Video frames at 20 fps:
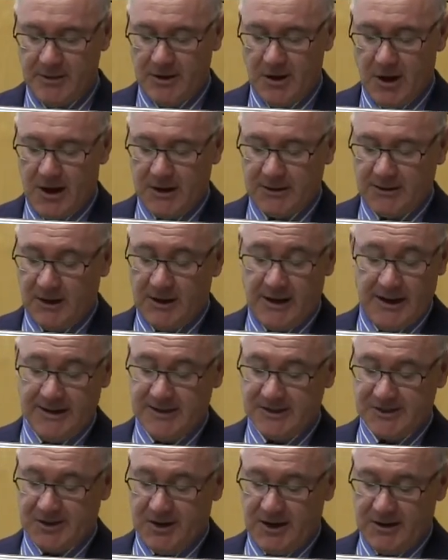The odd lie
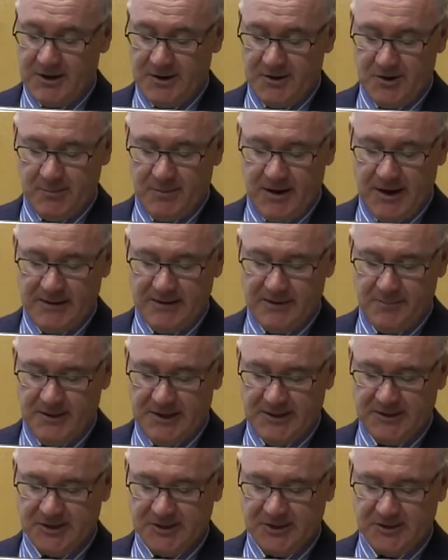does not undermine the
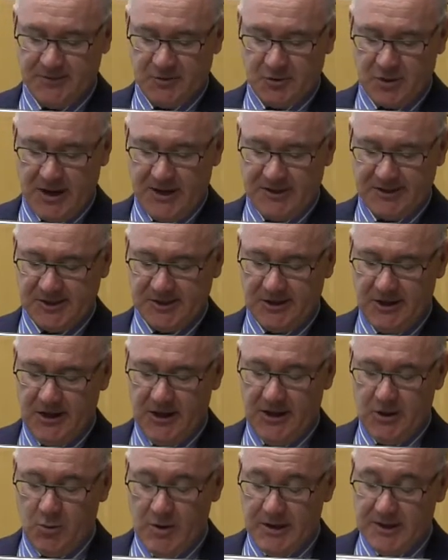basis of trust.
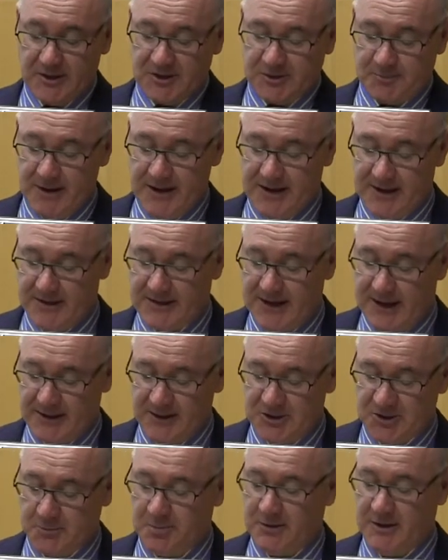We can speak
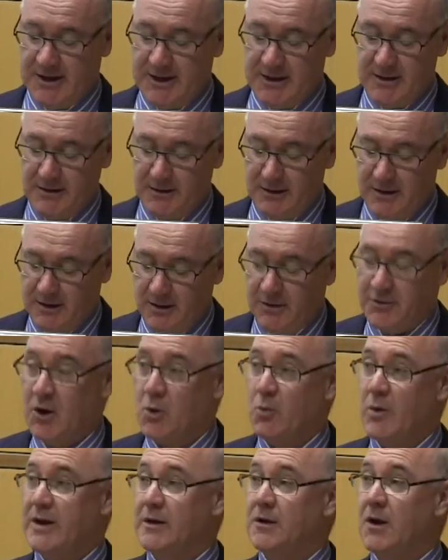intelligibly,
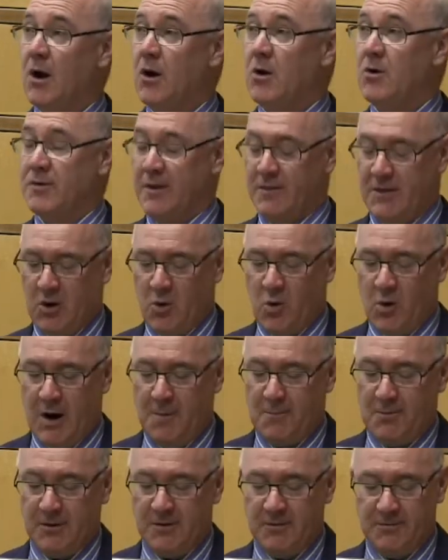though we know that the
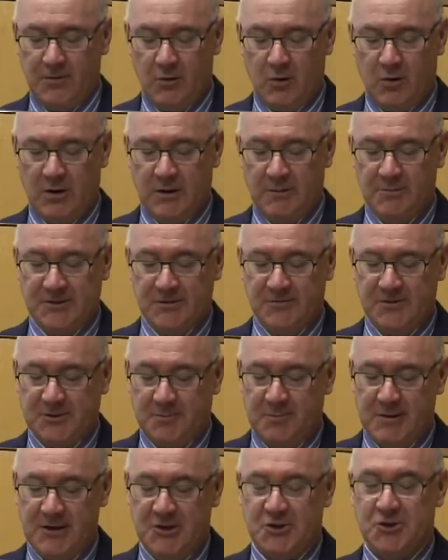cooperative norms of
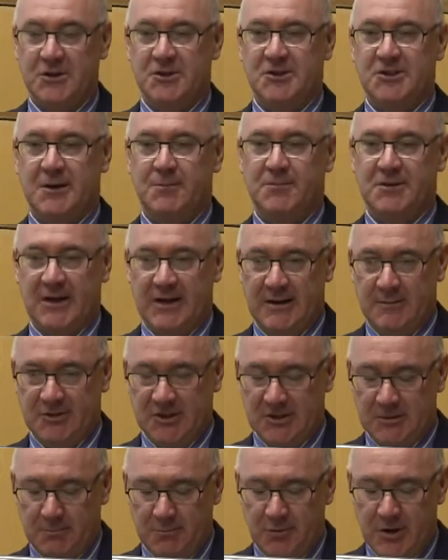speech are
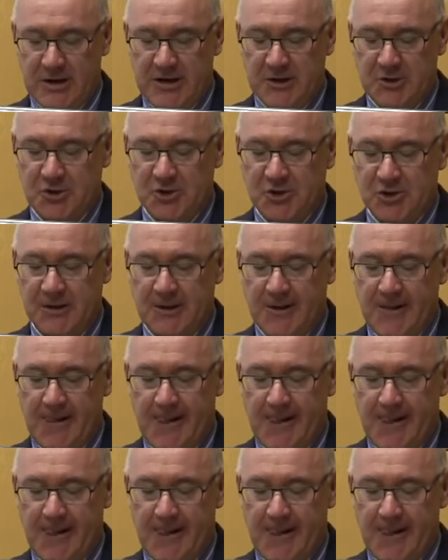sometimes in breach.